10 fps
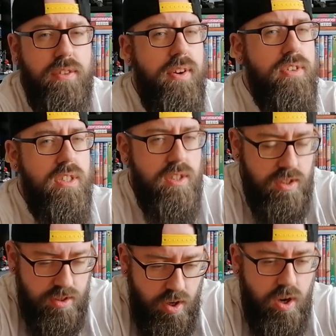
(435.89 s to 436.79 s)
It's very
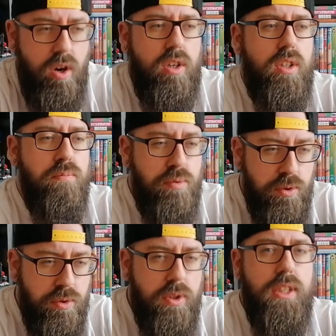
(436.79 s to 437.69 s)
dark and
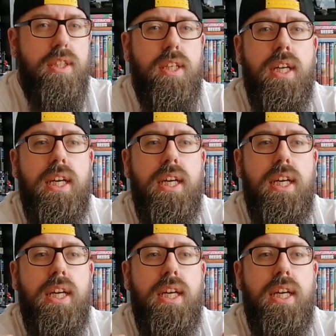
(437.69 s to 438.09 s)
broody, and